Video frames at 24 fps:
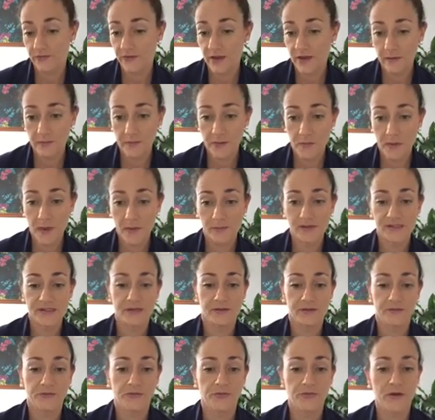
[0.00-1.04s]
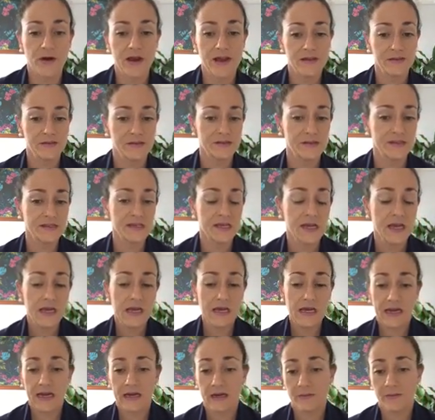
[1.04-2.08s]
members and friends,
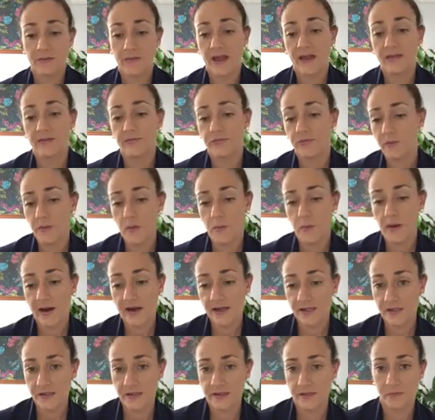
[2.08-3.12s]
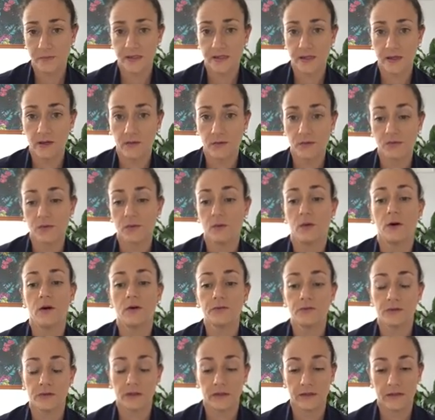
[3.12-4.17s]
and from the patients themselves, who are
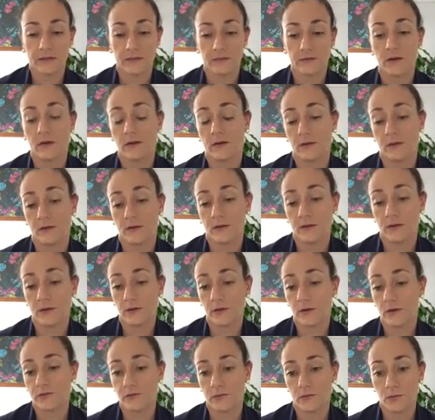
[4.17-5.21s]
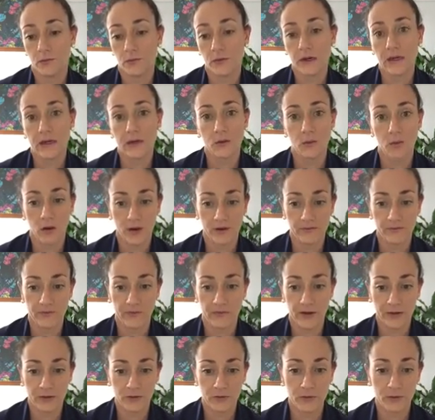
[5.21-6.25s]
often really quite
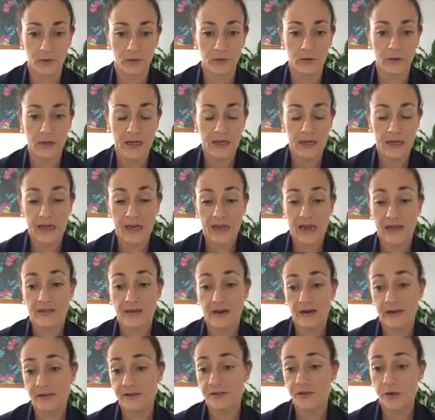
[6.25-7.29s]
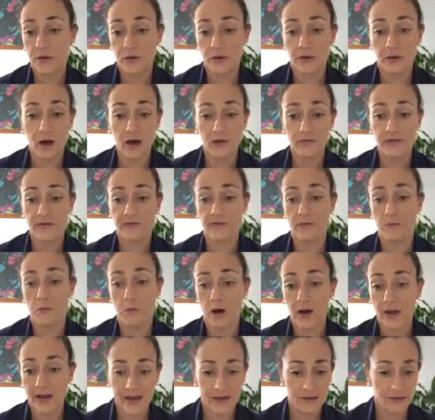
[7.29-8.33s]
vulnerable. And then in turn, I've given
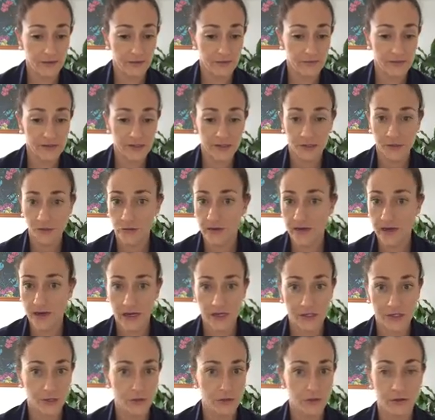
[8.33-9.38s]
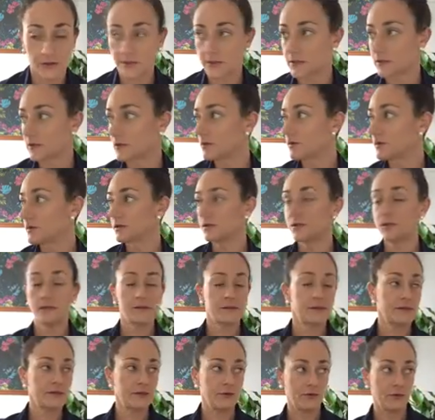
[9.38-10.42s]
my handovers to triage nurses who are
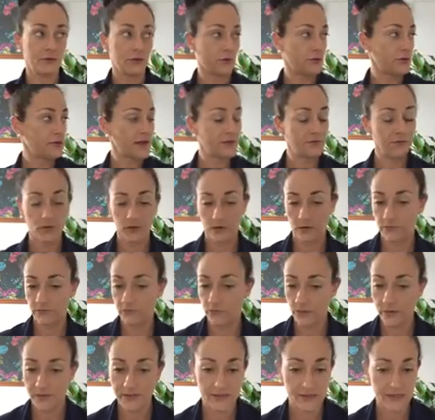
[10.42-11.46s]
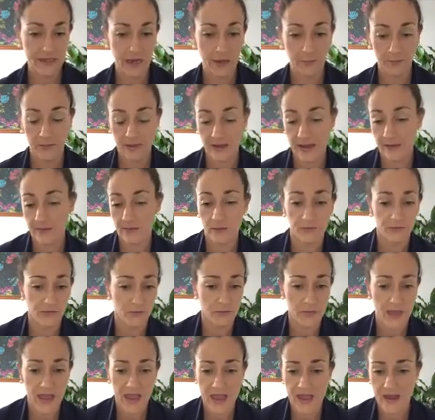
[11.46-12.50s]
just, they've got voices coming at them
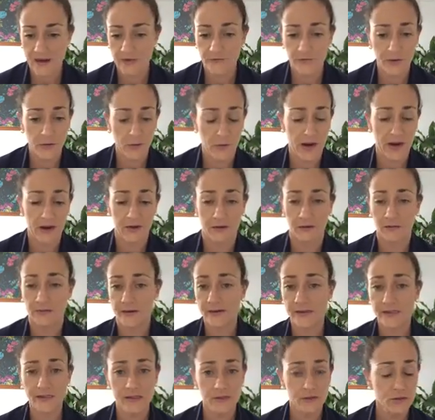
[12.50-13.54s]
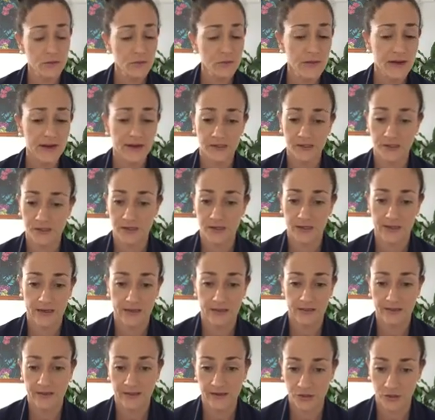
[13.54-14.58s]
from everywhere, and they still manage to
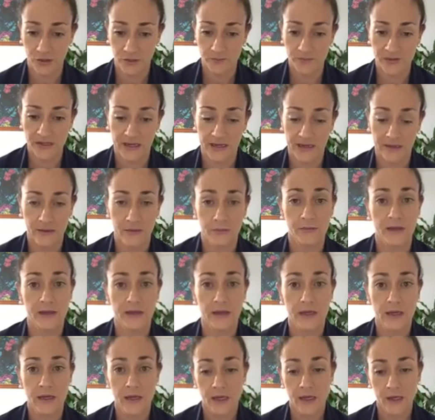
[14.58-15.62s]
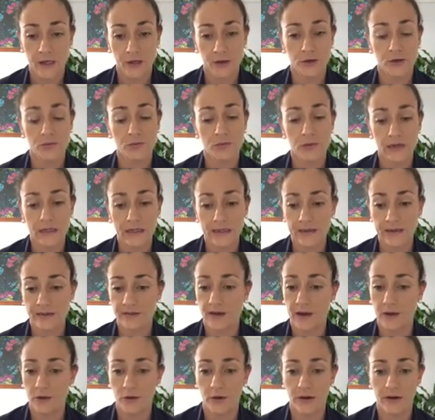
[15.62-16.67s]
get their job done and be, really
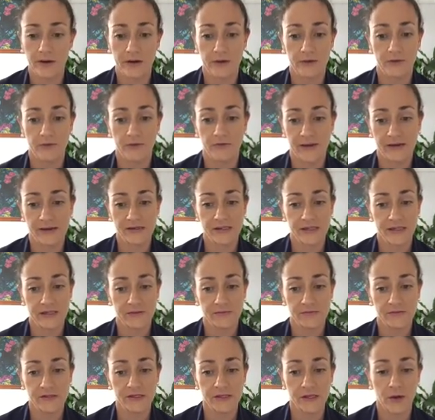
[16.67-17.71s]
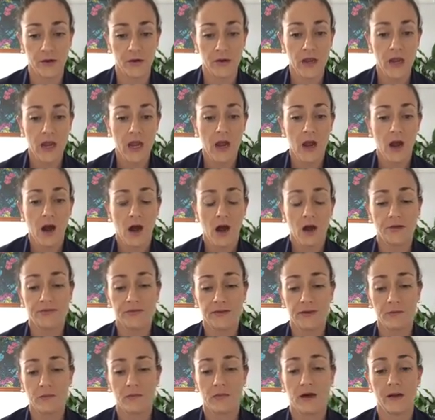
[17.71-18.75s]
thorough and effective. So I
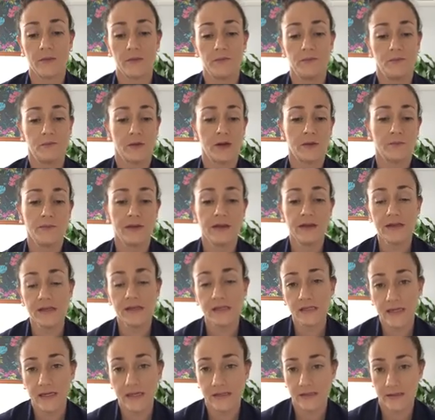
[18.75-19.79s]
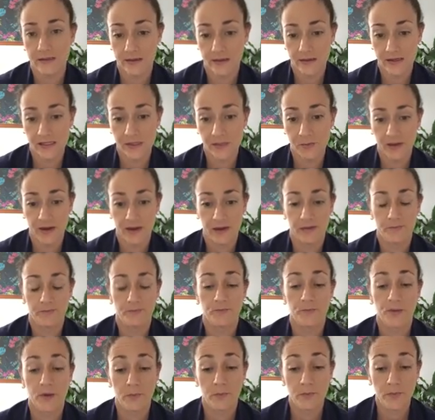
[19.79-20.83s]
think my biggest lesson has been
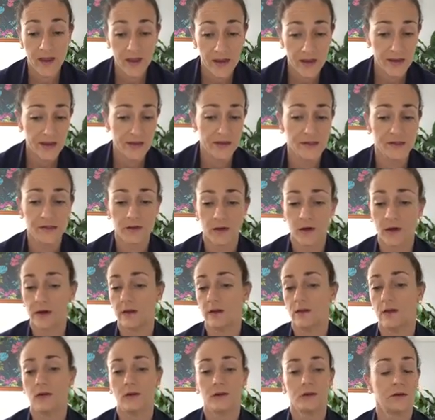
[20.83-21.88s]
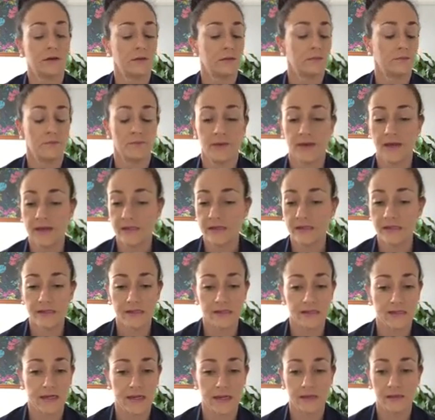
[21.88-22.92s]
prepare your dialogue, be
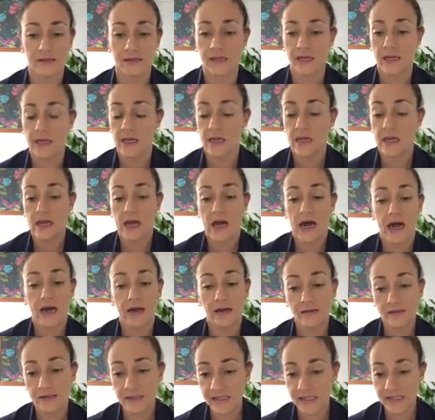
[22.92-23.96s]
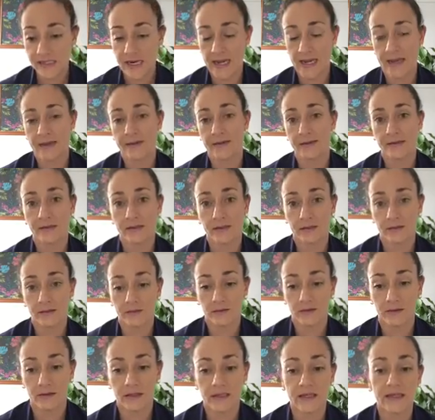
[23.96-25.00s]
succinct, understand
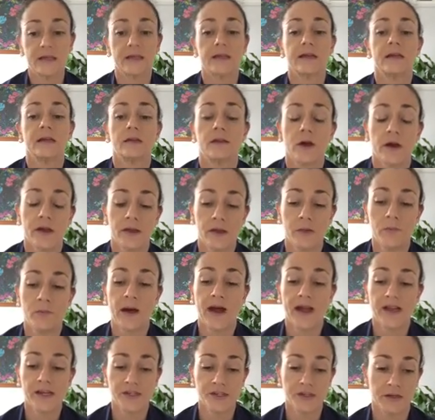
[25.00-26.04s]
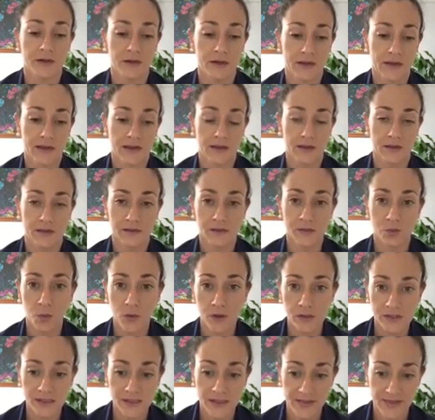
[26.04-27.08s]
clearly, like your patient needs,
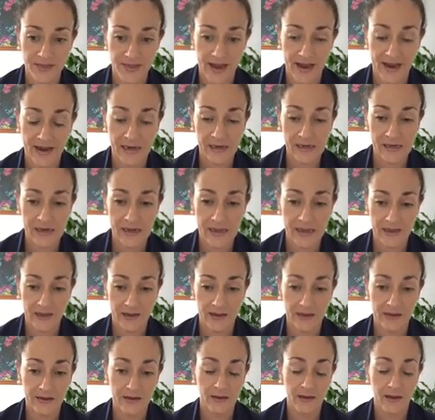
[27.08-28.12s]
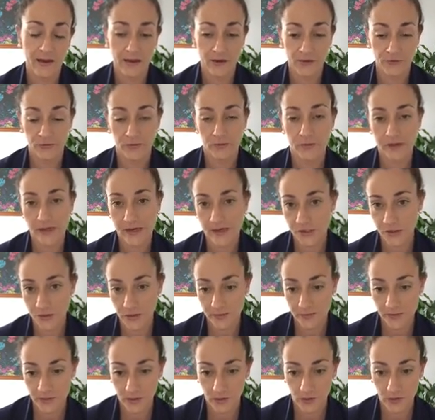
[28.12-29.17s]
what do they need from their
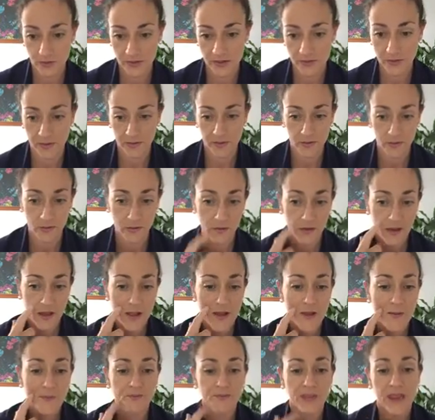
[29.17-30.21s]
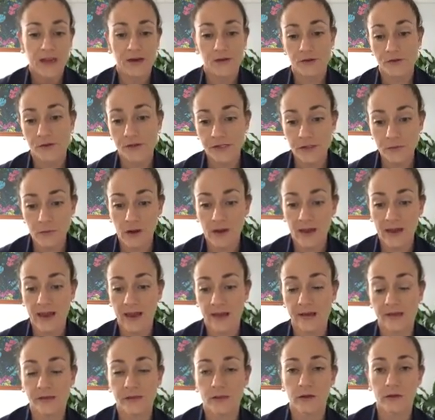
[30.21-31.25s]
trip to hospital, and use my
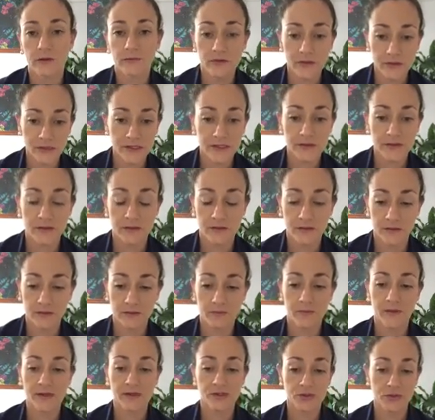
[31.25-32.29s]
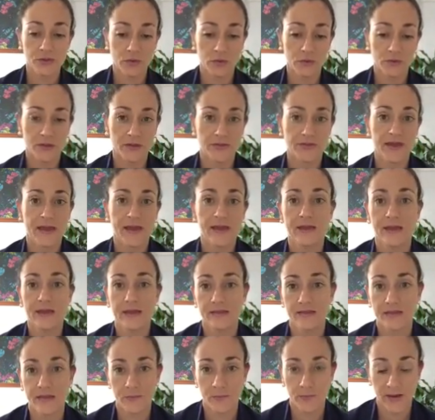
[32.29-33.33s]
handover to ensure that they
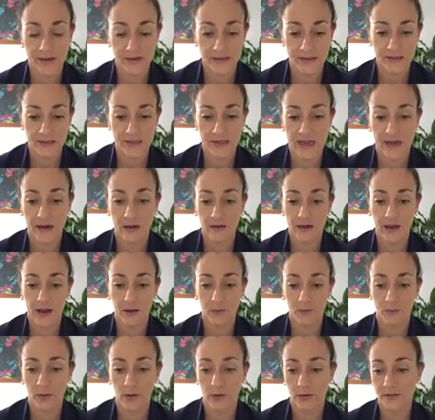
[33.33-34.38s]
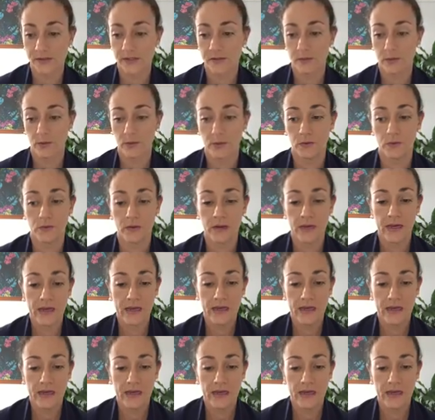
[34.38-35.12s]
get the best outcome possible.